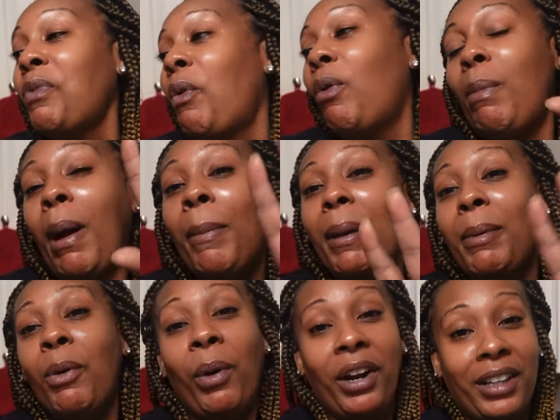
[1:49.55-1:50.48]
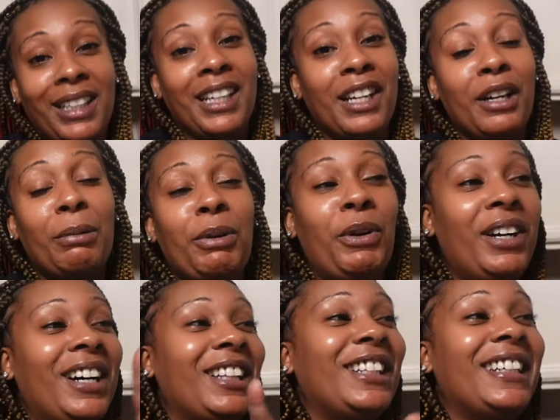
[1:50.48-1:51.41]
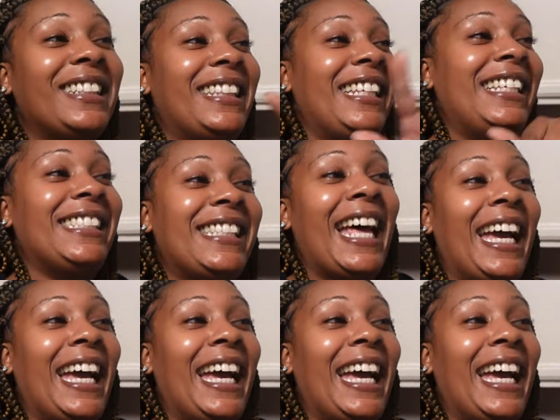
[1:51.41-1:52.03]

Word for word: Well, my baby working it up, doing her little thizzy.